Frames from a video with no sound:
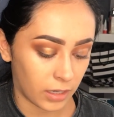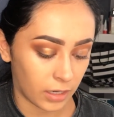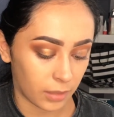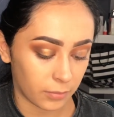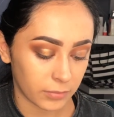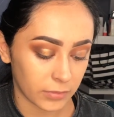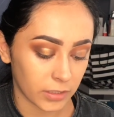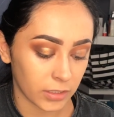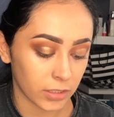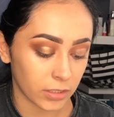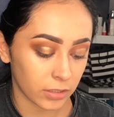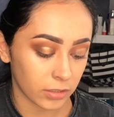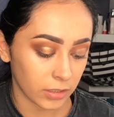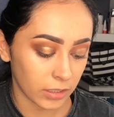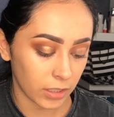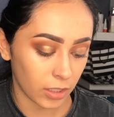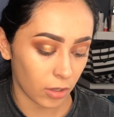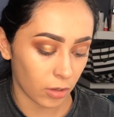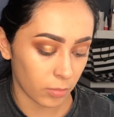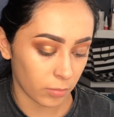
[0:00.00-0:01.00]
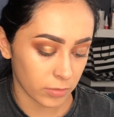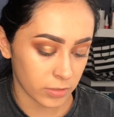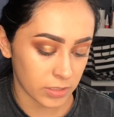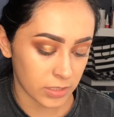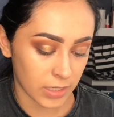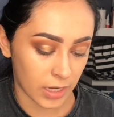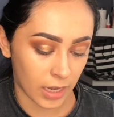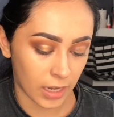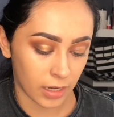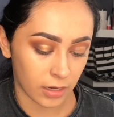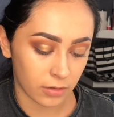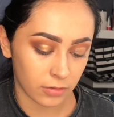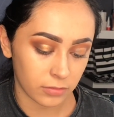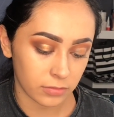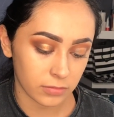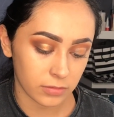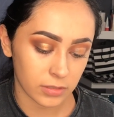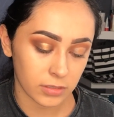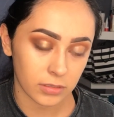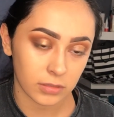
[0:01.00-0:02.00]
and I'm literally almost
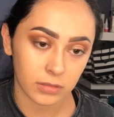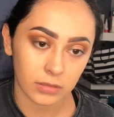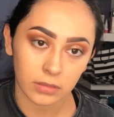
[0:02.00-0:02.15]
out.